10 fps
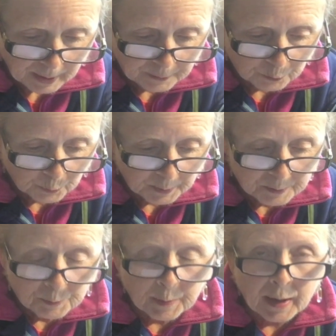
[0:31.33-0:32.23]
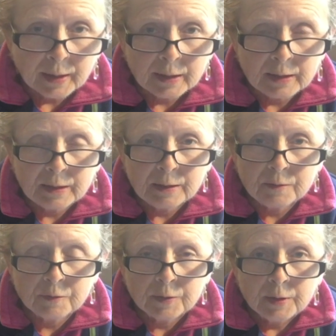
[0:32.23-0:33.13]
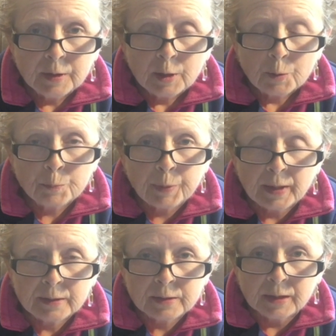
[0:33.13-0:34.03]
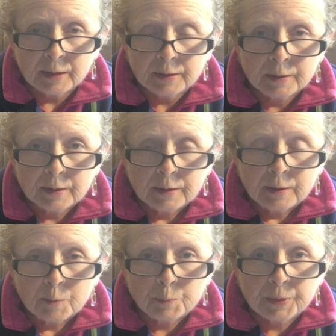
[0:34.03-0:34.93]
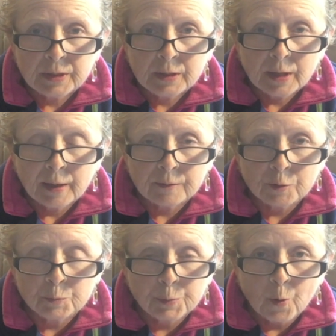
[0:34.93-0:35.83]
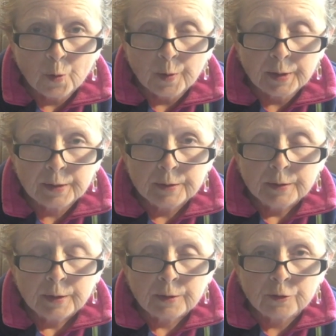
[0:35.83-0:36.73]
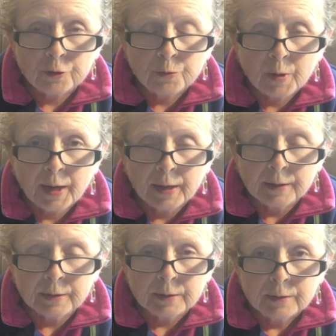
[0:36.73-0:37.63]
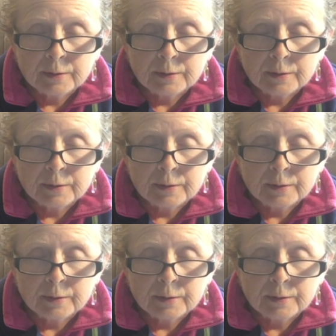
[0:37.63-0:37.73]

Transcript: It's written by Eve Bunting, B as in boy, U-N-T-I-N-G.